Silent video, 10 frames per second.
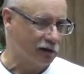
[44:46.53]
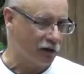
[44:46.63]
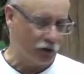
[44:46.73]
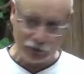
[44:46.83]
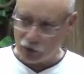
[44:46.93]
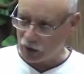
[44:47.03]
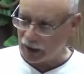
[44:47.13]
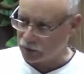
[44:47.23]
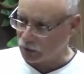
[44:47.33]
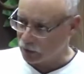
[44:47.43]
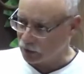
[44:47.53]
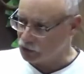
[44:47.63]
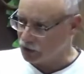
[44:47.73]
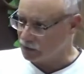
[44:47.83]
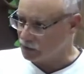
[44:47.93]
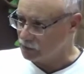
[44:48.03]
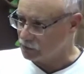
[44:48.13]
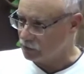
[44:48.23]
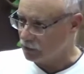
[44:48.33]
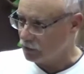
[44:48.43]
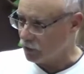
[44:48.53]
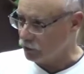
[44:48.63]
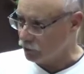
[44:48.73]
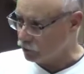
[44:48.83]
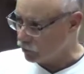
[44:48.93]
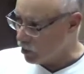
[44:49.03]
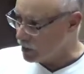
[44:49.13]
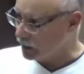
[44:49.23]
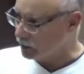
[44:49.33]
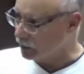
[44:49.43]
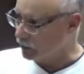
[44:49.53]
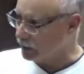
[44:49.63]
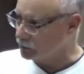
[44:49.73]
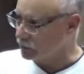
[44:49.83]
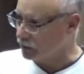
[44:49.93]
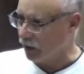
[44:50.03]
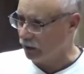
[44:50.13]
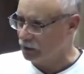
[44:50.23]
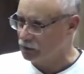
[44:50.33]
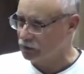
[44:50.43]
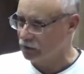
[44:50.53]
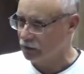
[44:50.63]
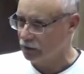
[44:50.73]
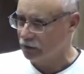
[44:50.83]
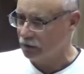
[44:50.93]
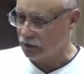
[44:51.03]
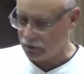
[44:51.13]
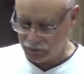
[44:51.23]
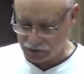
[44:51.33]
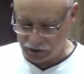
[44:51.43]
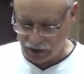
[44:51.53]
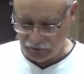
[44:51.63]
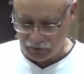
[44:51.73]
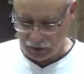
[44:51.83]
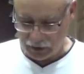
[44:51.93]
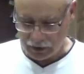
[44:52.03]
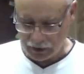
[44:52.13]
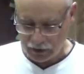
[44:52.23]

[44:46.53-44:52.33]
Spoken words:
Are you more like the Lord Jesus? Are you growing in the grace and knowledge of the Savior?